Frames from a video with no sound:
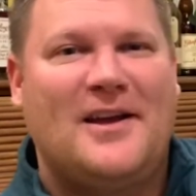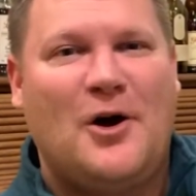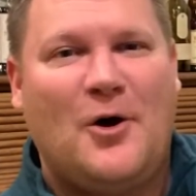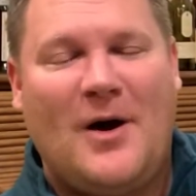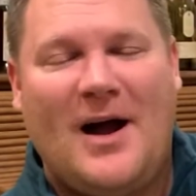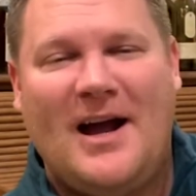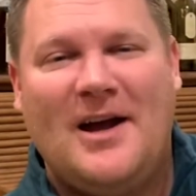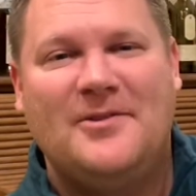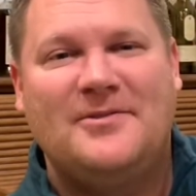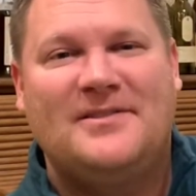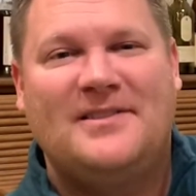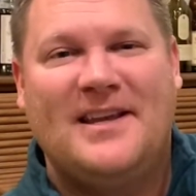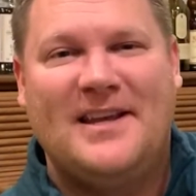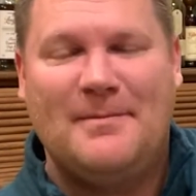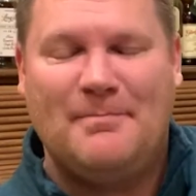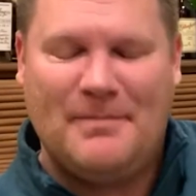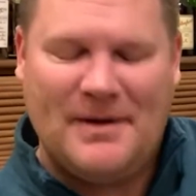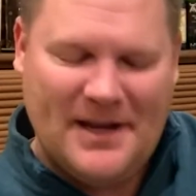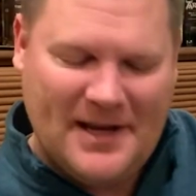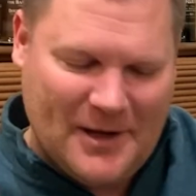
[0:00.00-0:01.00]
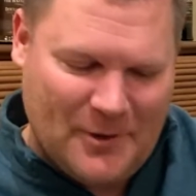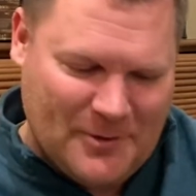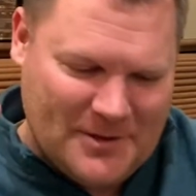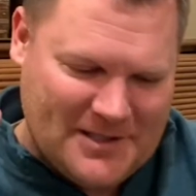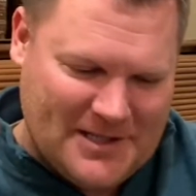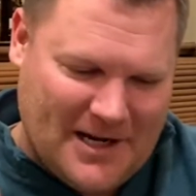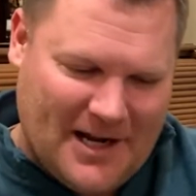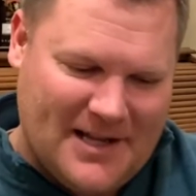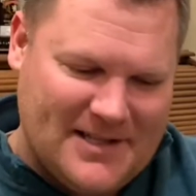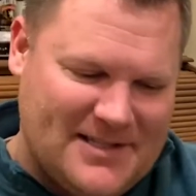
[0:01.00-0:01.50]
Ohio State beating
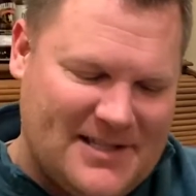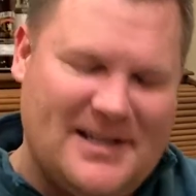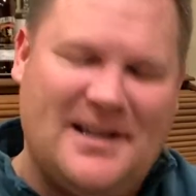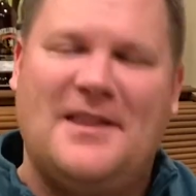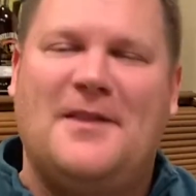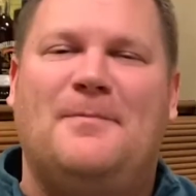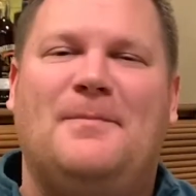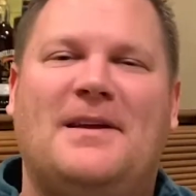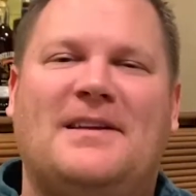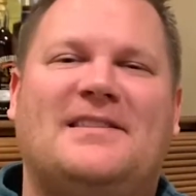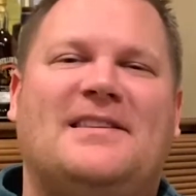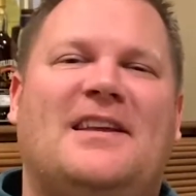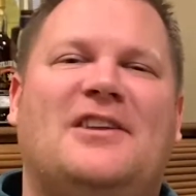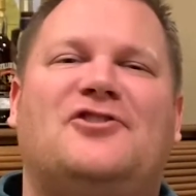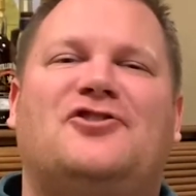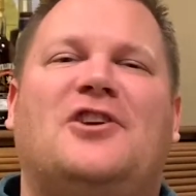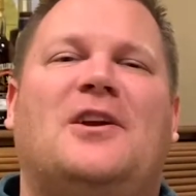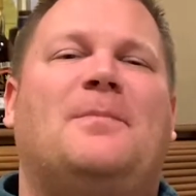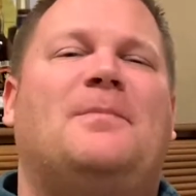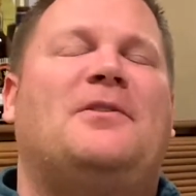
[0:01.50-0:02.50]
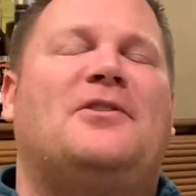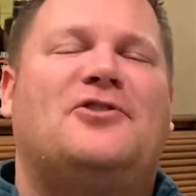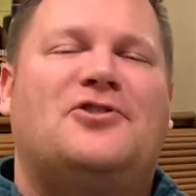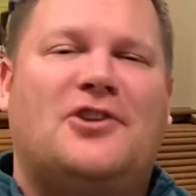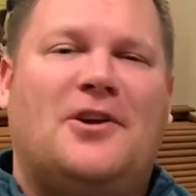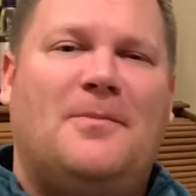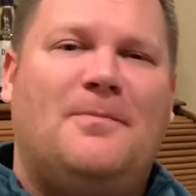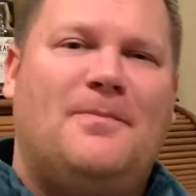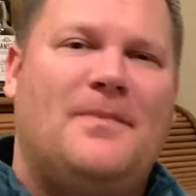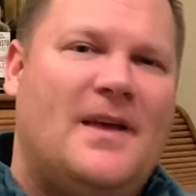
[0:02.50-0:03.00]
Wisconsin in the Big Ten Championship.